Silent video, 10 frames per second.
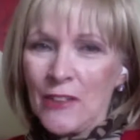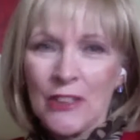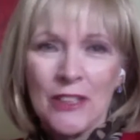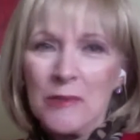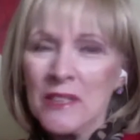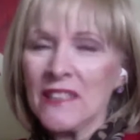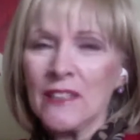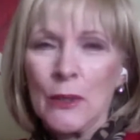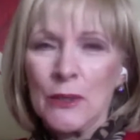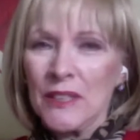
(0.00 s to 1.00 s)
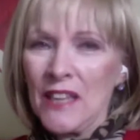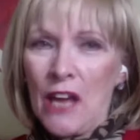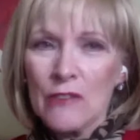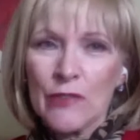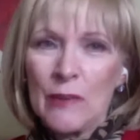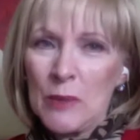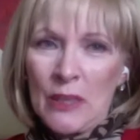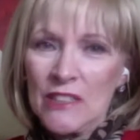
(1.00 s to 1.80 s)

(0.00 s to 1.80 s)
You're going to really learn a lot from her,